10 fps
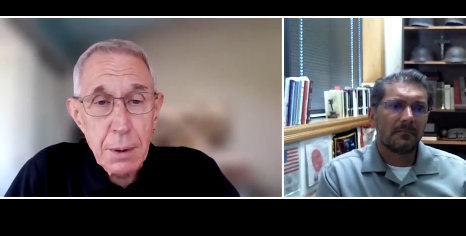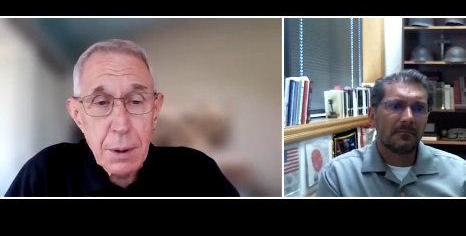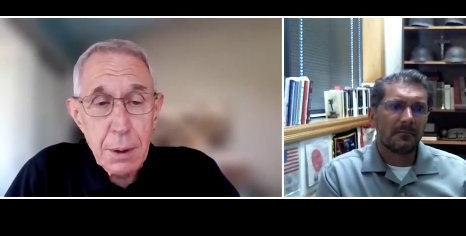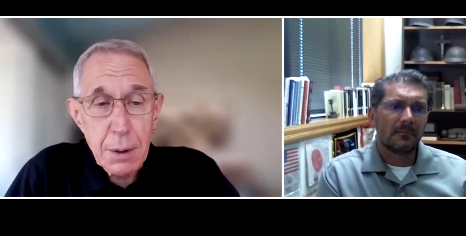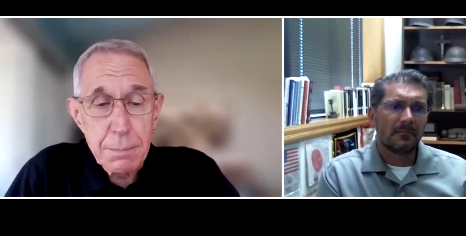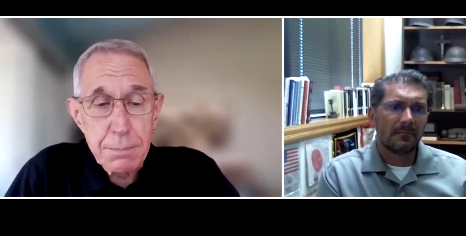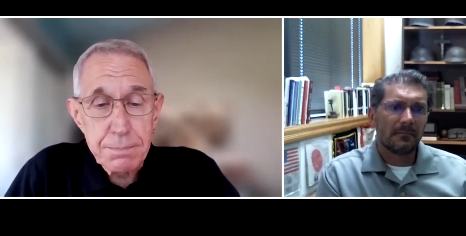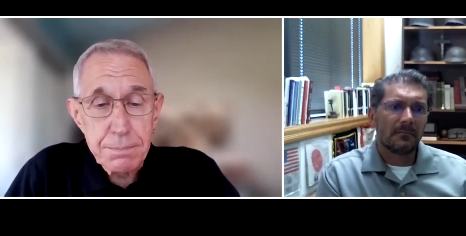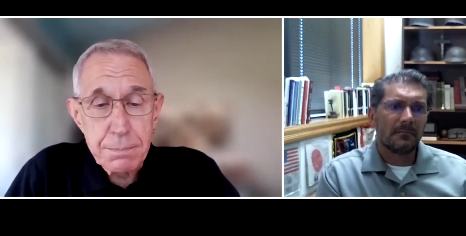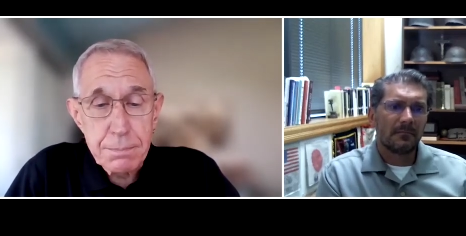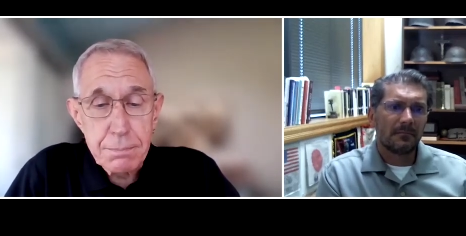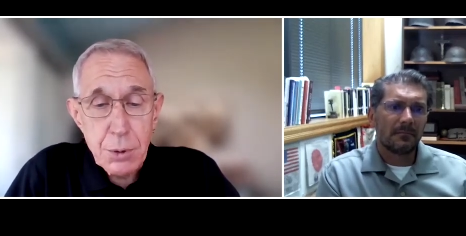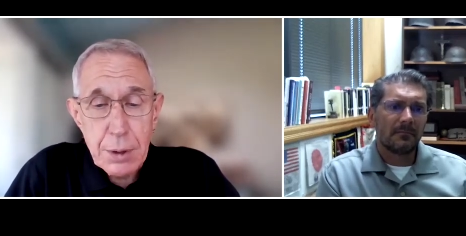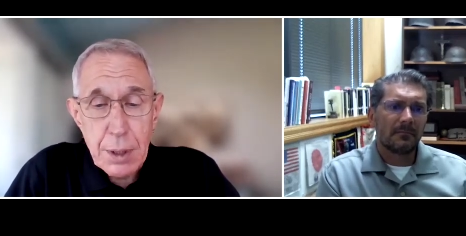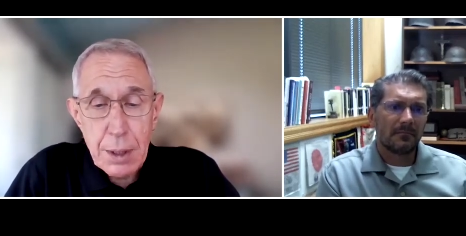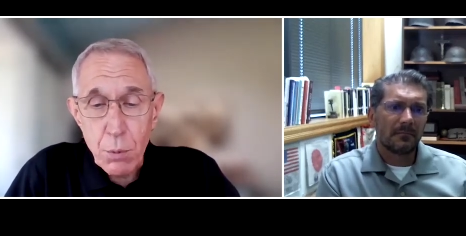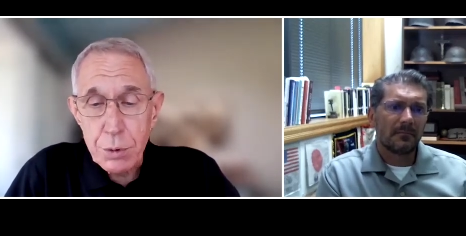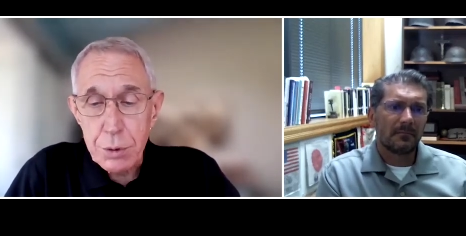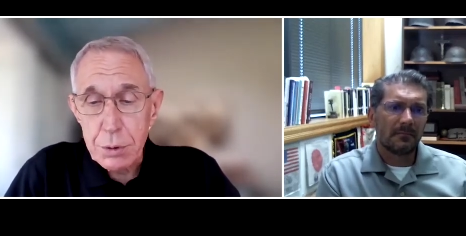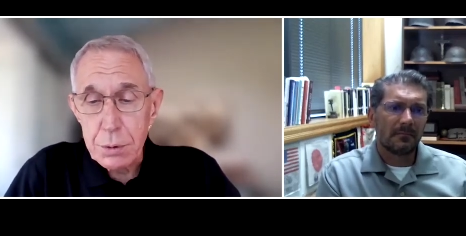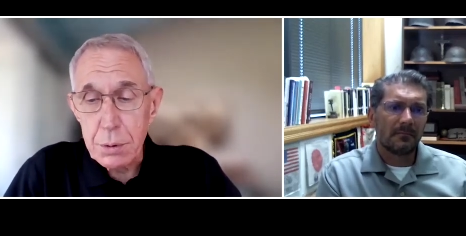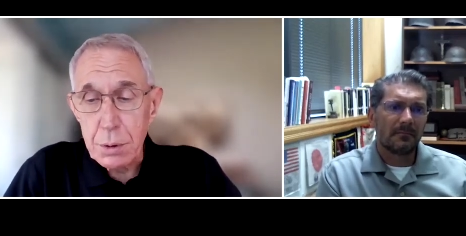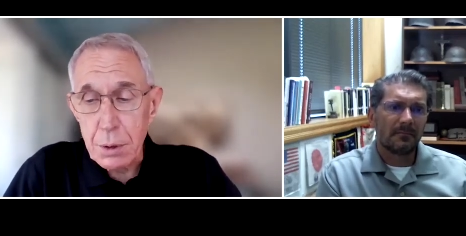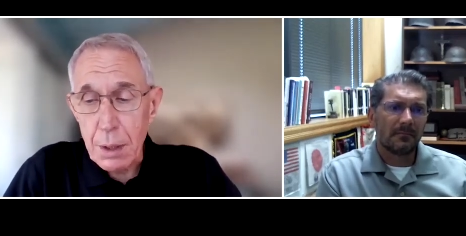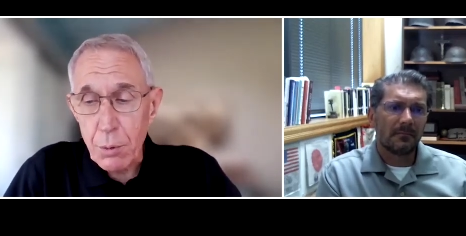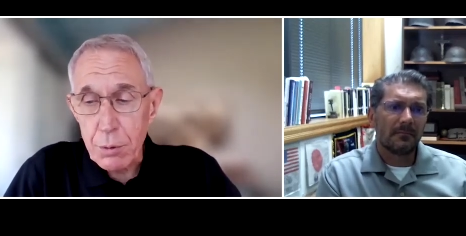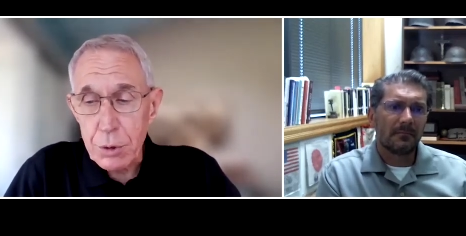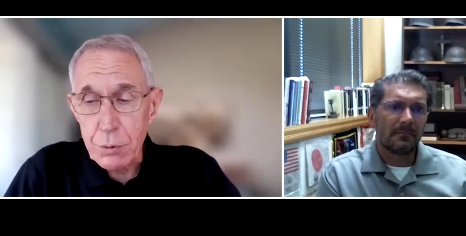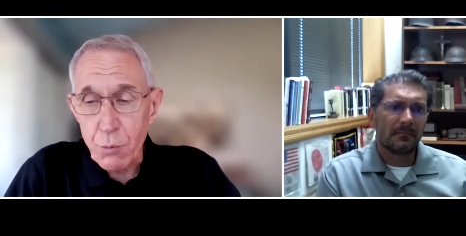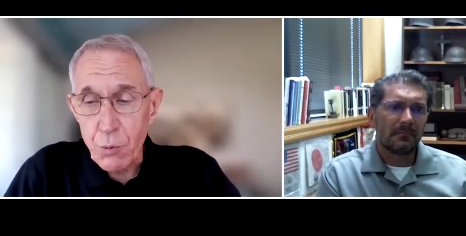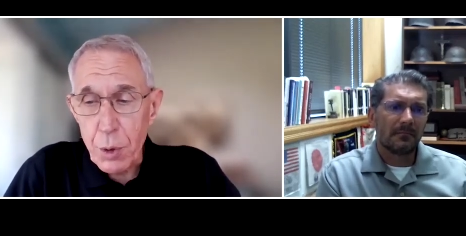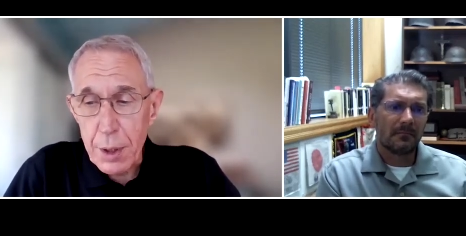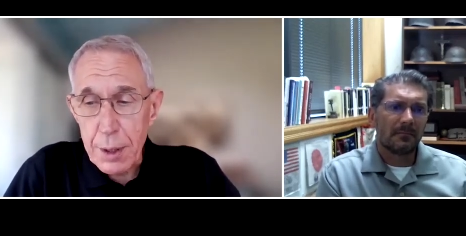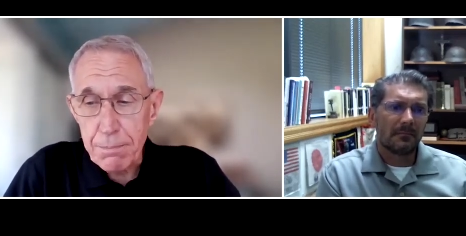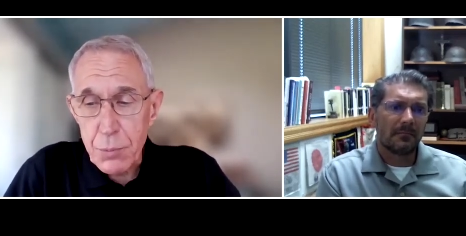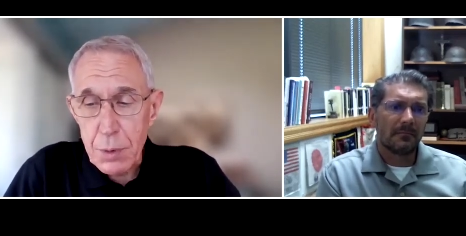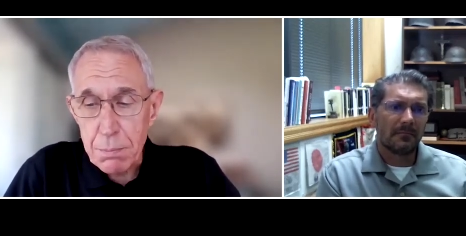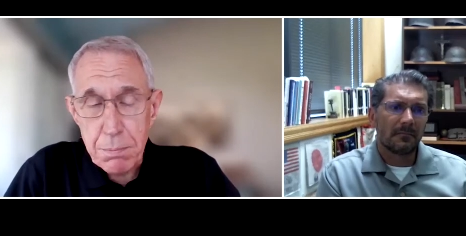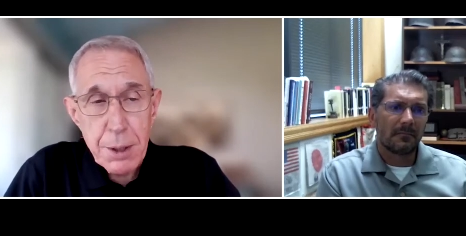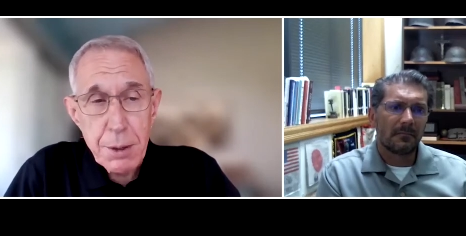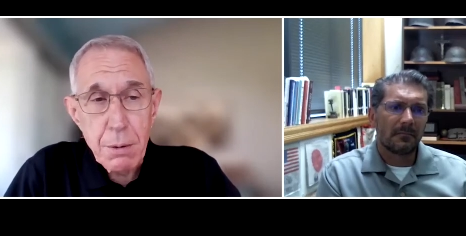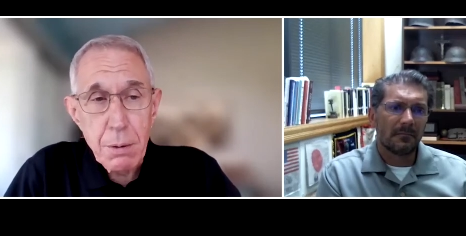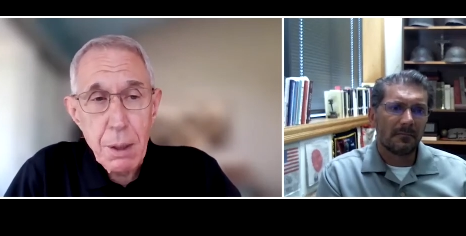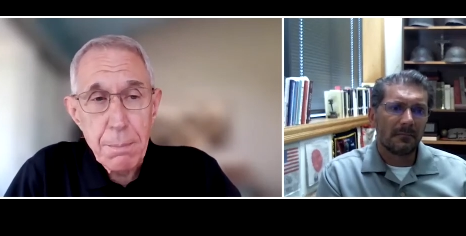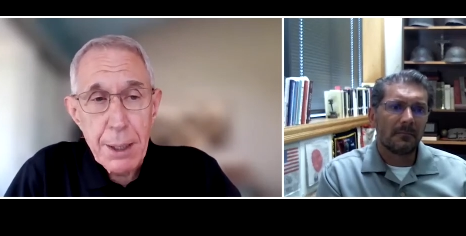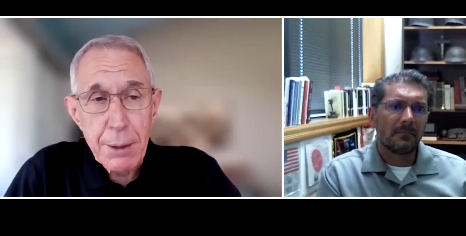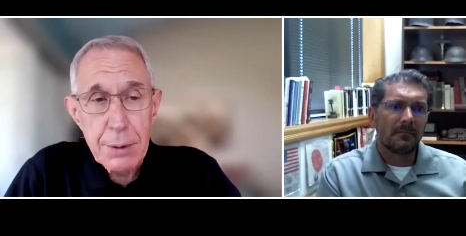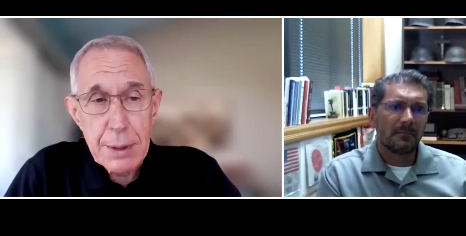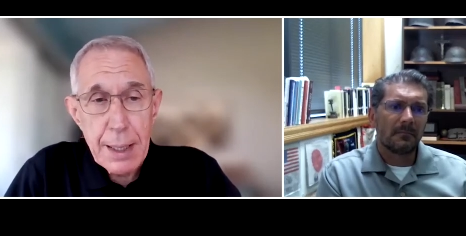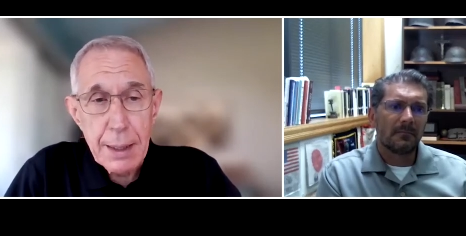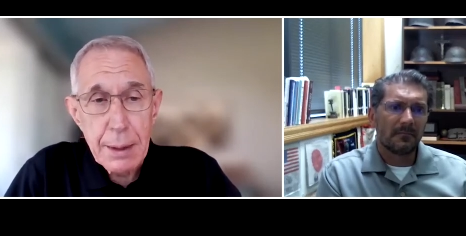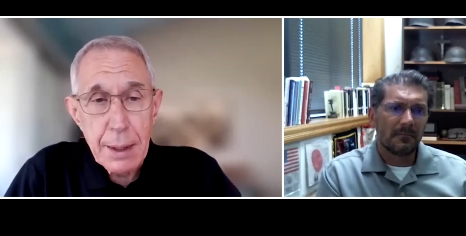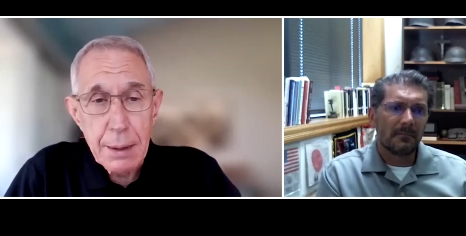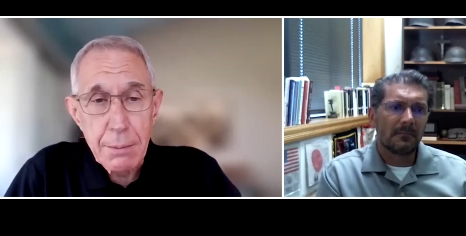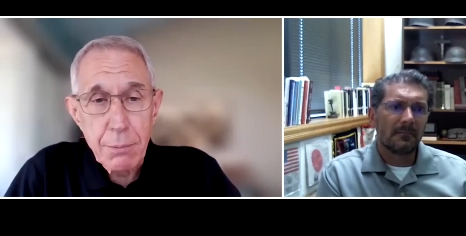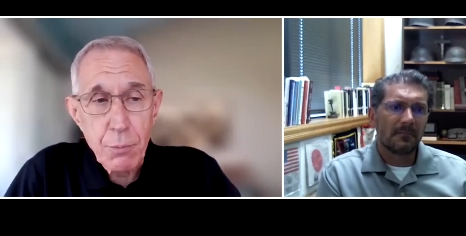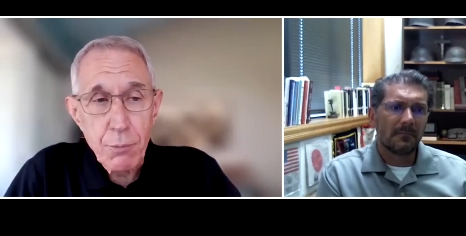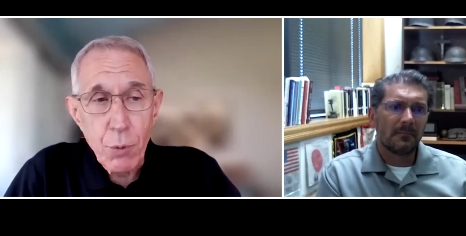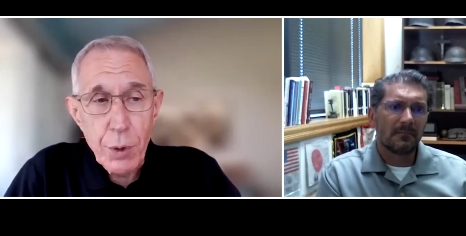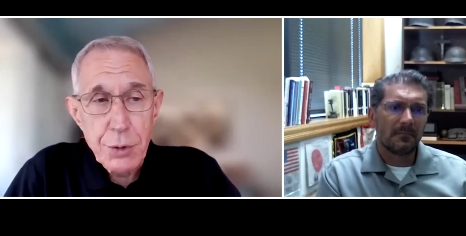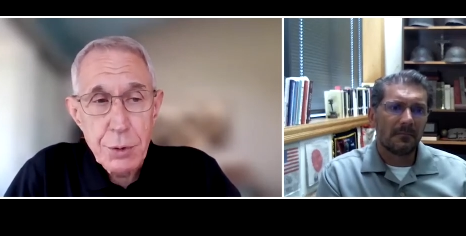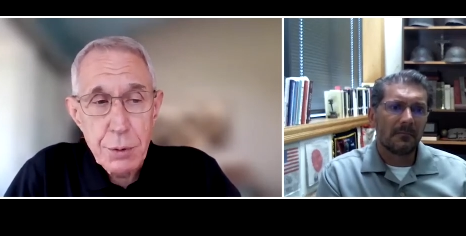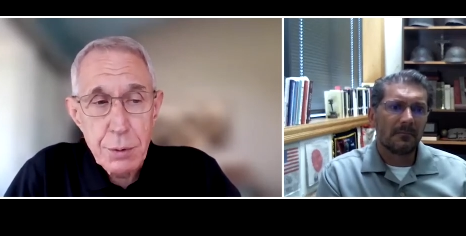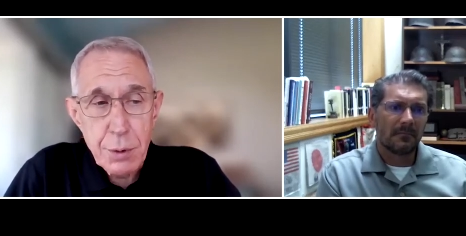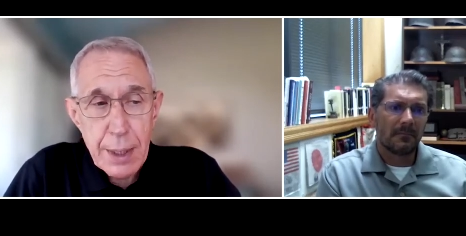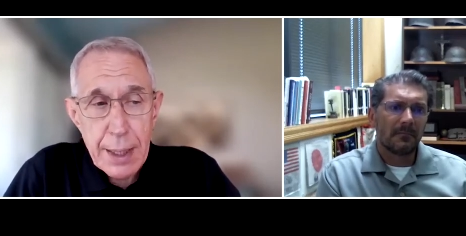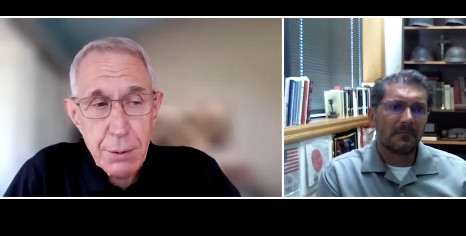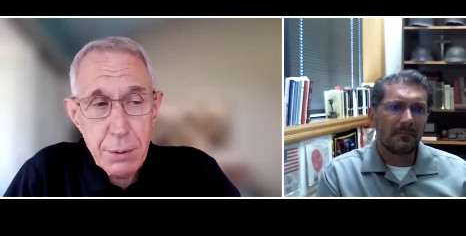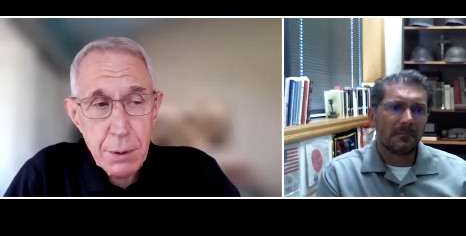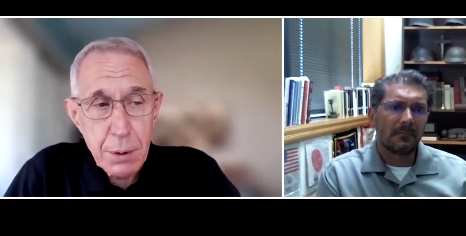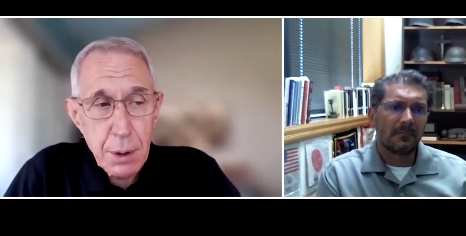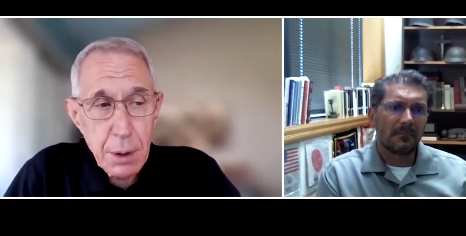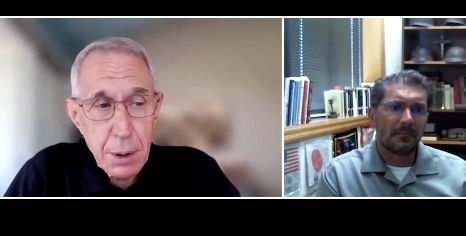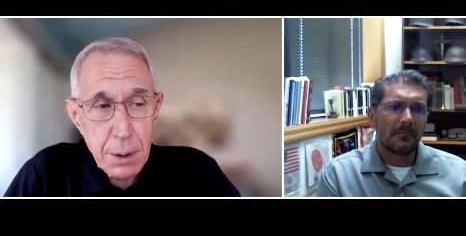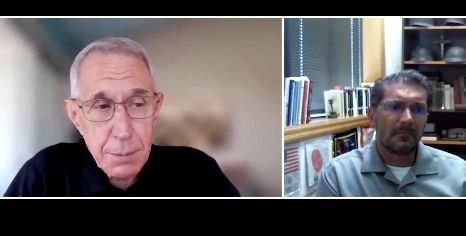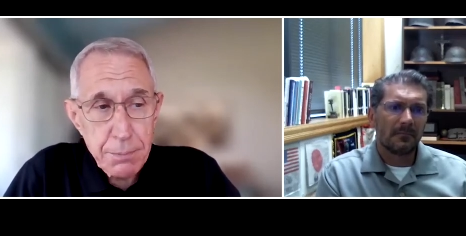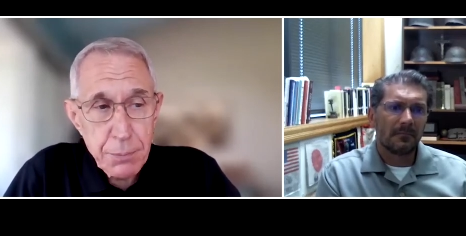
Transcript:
Speaker 1: Um, but they were just they were just really bitter about that and voiced that uh,